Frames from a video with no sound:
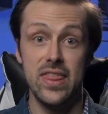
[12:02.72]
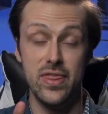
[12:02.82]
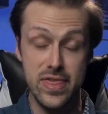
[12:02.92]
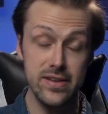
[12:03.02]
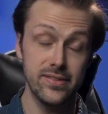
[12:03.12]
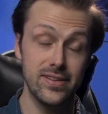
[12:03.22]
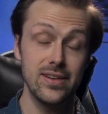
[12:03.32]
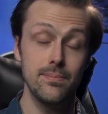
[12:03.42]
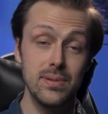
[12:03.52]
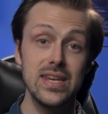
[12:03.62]
This
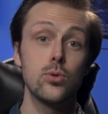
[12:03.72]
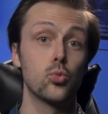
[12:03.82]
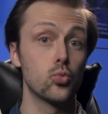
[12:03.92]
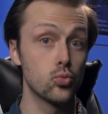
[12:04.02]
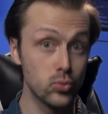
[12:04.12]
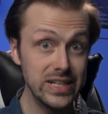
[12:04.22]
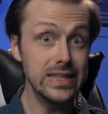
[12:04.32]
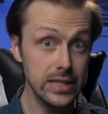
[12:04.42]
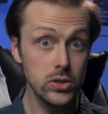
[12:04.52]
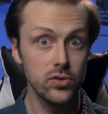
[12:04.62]
can be
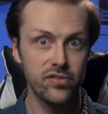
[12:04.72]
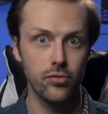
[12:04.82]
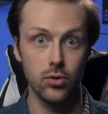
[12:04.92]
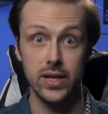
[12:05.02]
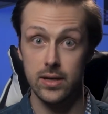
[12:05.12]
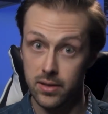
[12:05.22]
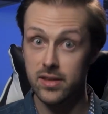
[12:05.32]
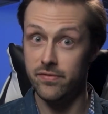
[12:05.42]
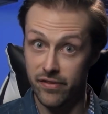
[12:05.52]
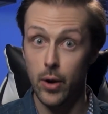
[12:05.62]
really useful in
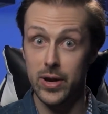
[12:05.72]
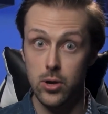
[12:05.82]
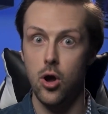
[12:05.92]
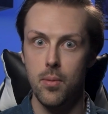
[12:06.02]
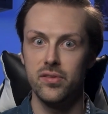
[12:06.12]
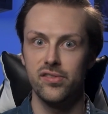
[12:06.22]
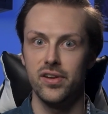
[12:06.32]
the very common